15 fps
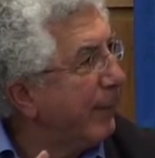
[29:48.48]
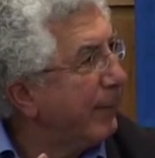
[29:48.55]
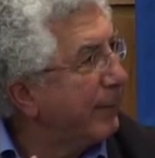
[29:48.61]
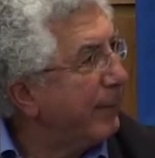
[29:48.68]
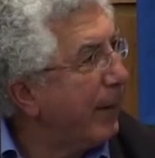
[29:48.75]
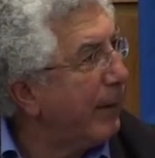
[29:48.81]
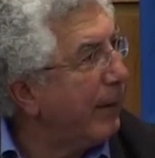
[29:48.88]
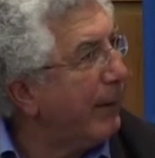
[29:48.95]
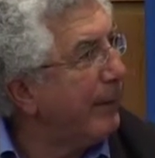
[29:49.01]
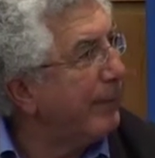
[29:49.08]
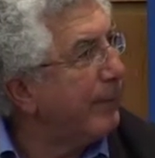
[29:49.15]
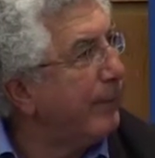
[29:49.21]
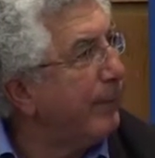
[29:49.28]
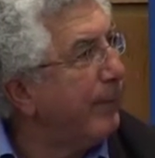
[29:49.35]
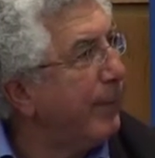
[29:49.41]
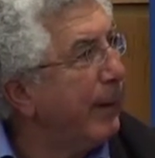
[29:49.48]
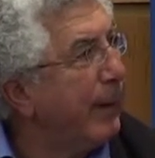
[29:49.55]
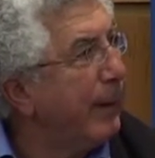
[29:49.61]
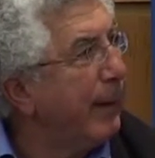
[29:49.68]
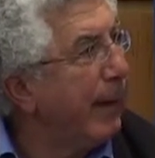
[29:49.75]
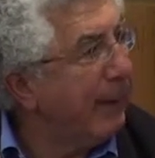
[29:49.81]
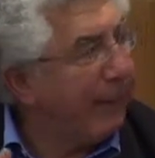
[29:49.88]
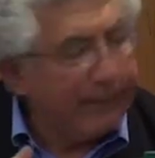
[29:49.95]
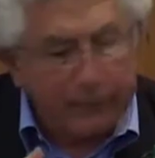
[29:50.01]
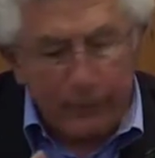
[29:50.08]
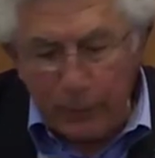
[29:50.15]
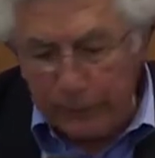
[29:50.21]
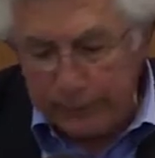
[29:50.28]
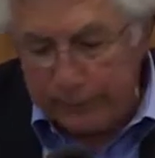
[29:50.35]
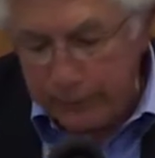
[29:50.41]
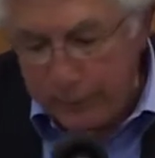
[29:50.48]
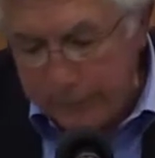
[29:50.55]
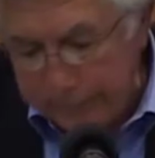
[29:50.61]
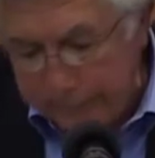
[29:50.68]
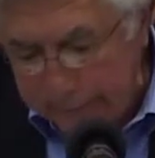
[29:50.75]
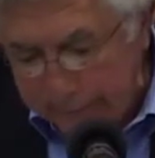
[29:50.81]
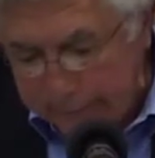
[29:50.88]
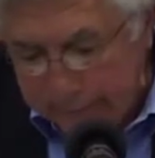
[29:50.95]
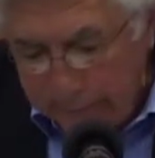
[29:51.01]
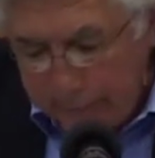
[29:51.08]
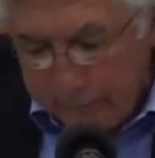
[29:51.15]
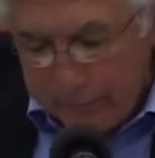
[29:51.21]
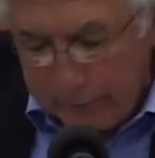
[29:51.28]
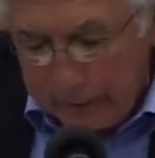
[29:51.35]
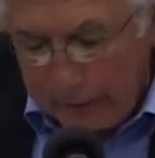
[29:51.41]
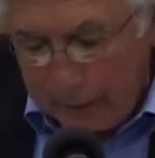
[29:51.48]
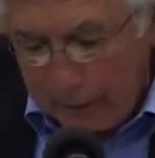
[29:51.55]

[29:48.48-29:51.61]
Zionism and its consequences for the